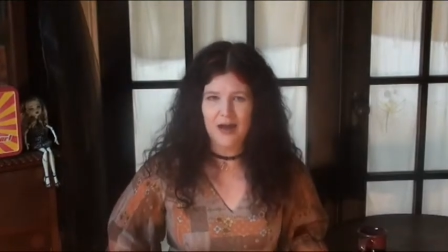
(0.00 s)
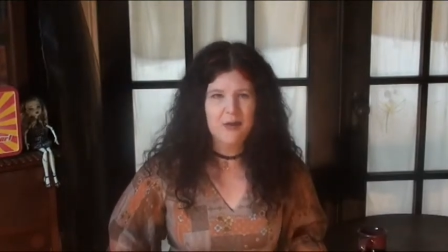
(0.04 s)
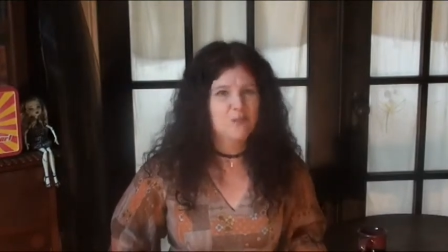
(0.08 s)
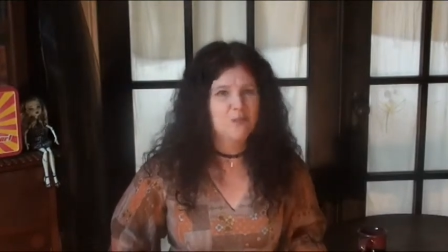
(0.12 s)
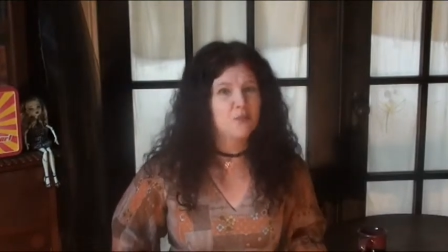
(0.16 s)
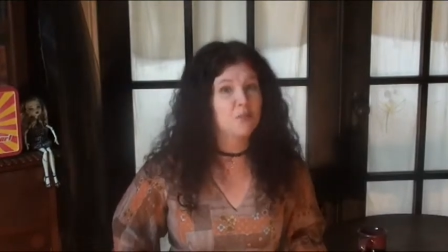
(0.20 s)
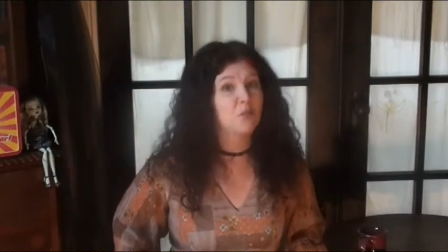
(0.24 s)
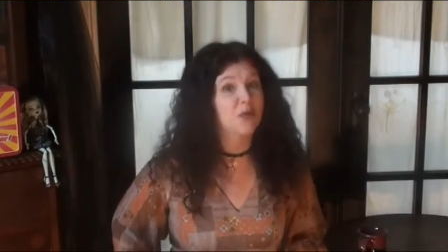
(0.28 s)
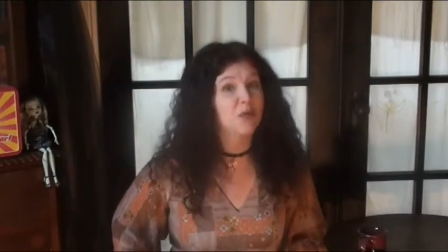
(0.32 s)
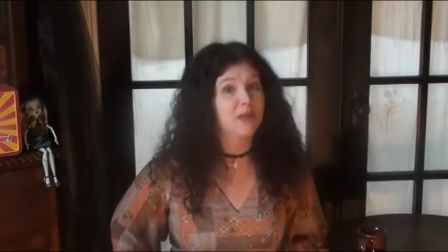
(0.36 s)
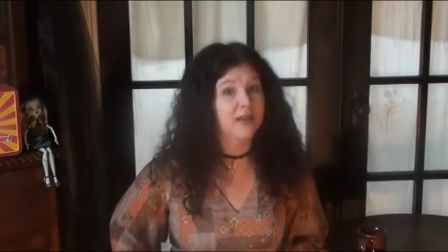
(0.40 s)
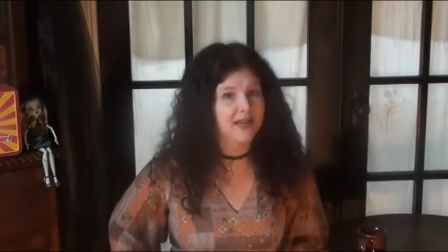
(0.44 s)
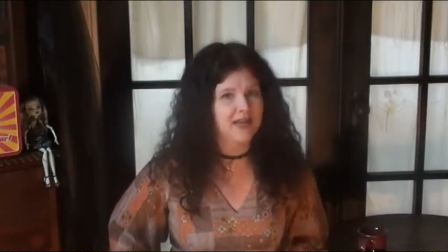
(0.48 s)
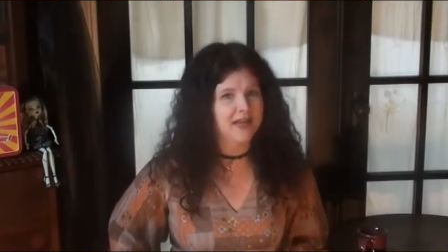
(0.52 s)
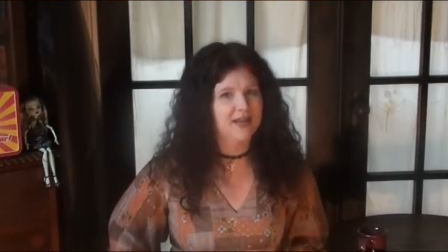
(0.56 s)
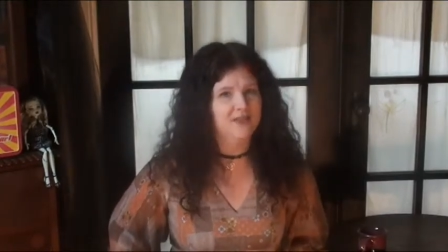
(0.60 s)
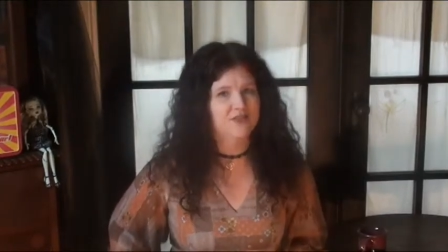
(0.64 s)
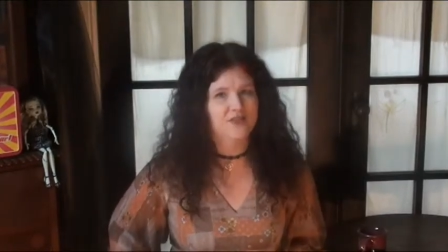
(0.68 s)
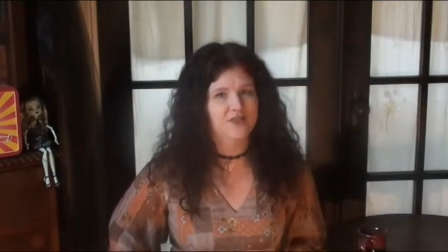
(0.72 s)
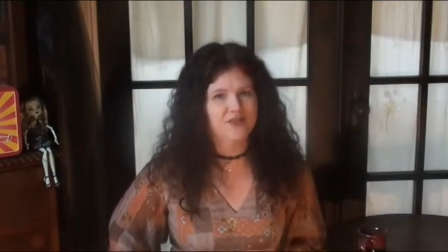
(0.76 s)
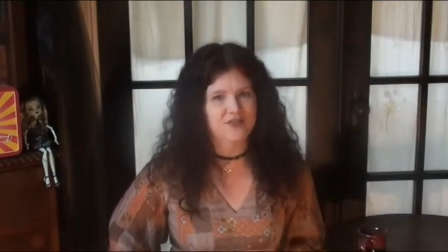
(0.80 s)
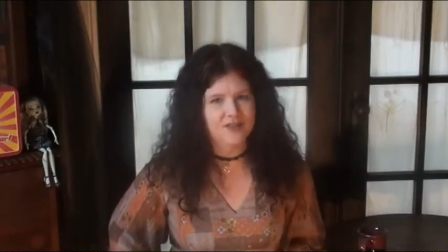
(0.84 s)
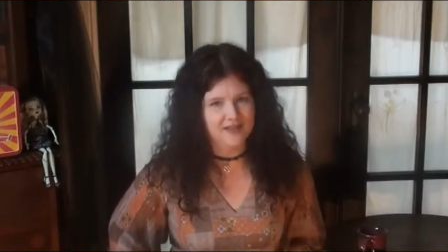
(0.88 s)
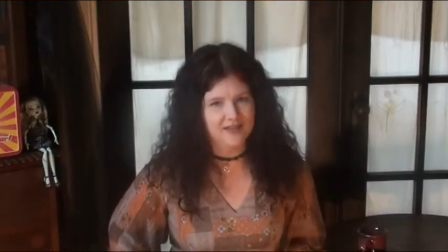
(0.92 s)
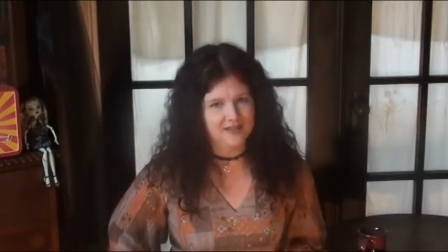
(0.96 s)
I'm really
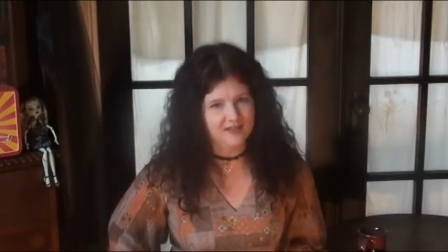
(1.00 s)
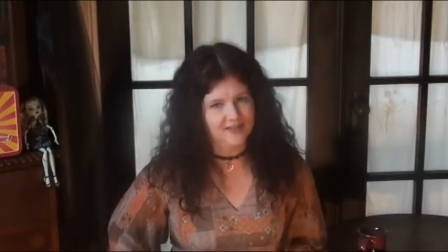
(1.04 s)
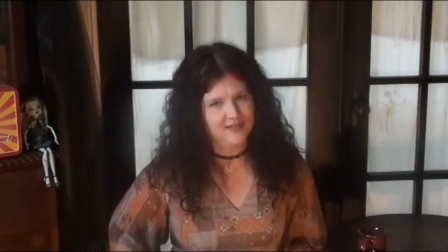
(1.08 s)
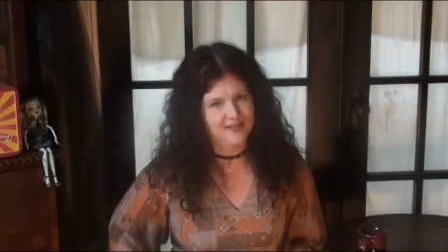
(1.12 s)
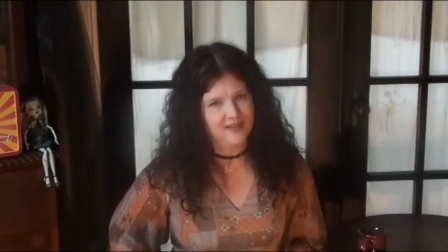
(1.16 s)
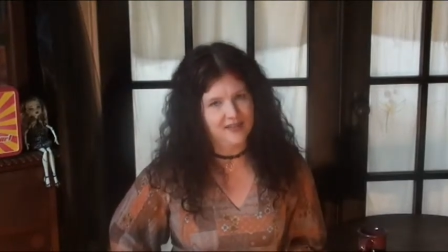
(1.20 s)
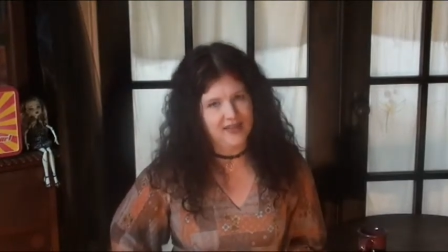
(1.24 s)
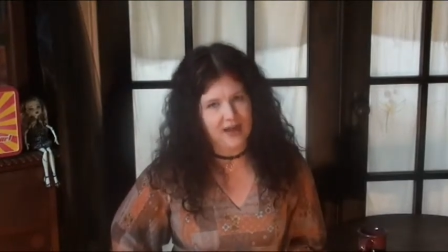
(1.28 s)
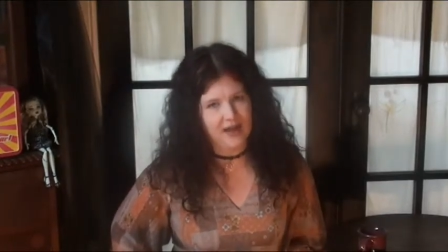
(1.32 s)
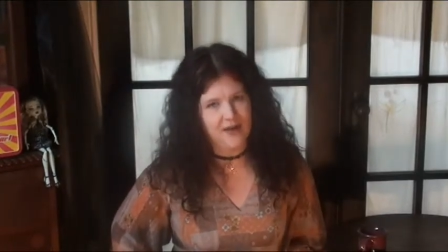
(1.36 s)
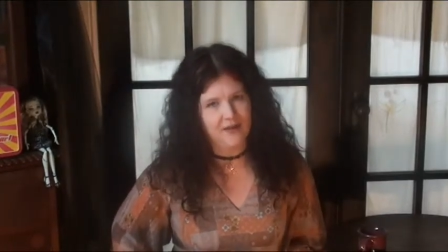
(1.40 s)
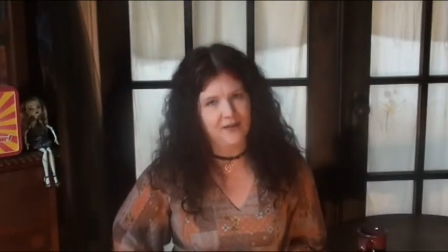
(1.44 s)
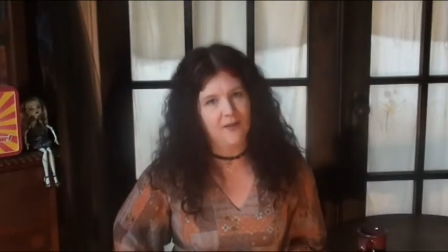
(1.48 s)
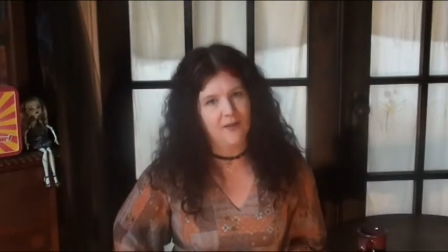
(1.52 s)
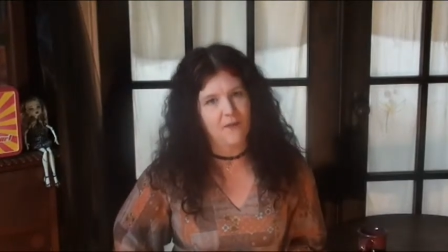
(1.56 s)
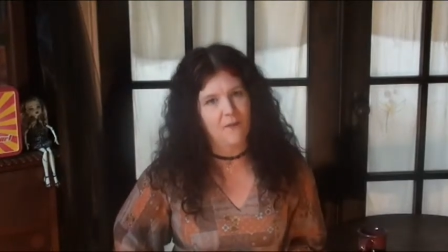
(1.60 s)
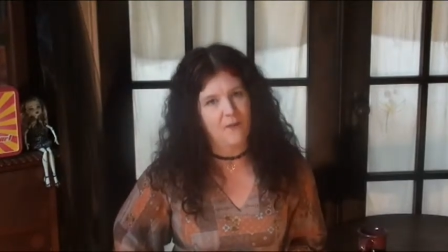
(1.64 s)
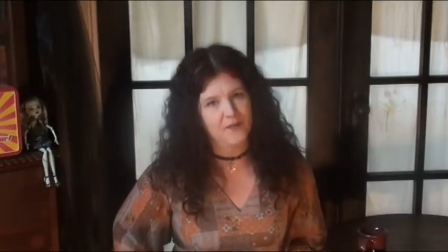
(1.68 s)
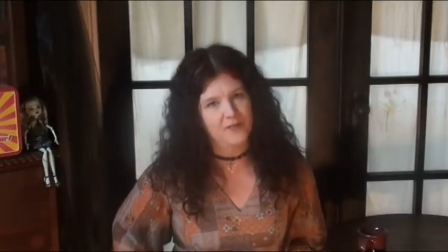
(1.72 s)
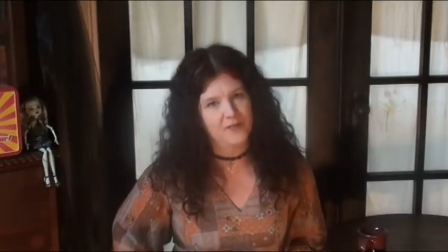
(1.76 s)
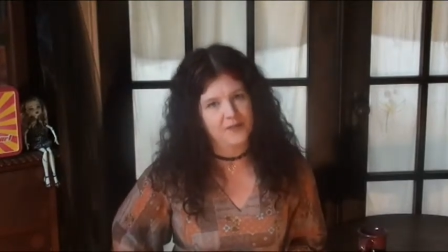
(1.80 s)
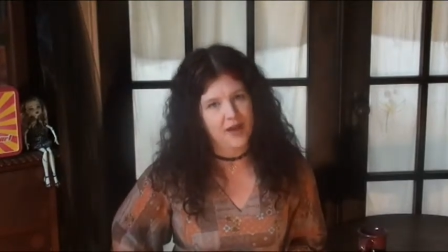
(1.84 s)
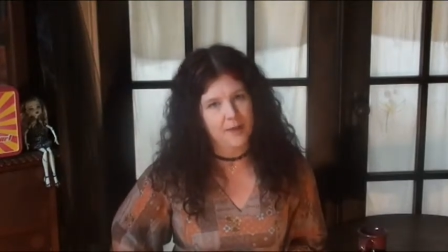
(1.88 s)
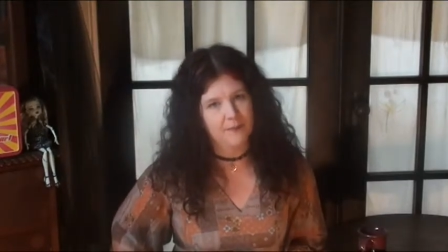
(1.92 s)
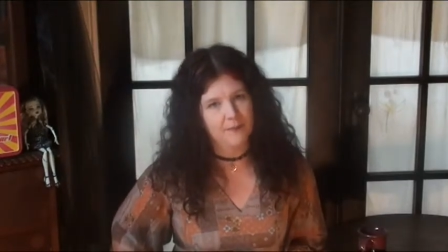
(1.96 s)
interested in seeing how it
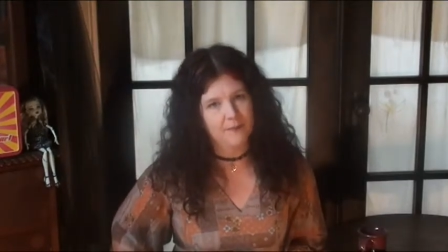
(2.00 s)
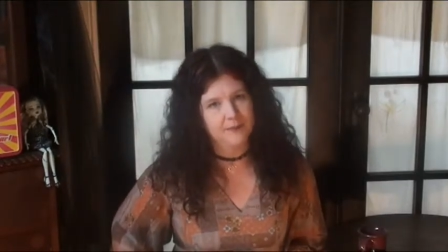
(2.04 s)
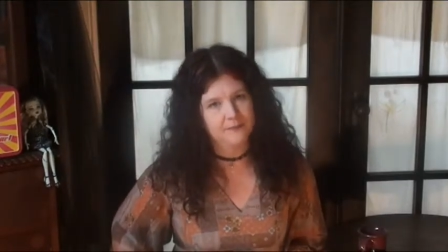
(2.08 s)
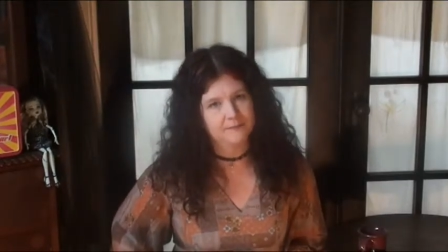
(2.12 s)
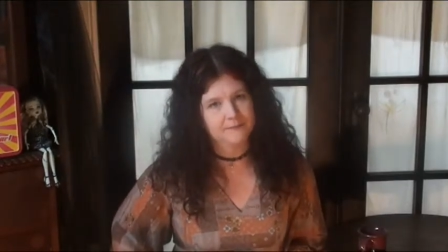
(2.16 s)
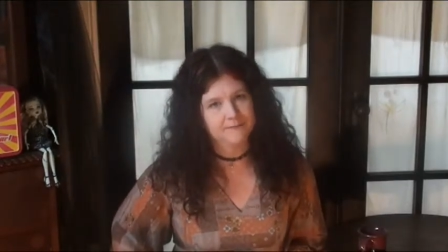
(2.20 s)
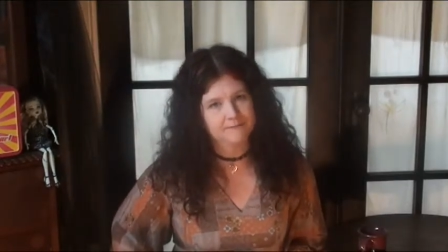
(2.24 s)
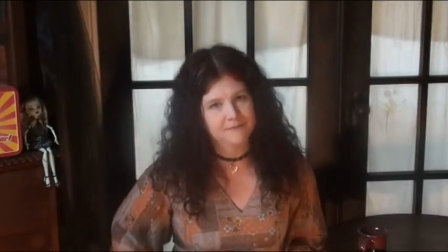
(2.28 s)
holds up.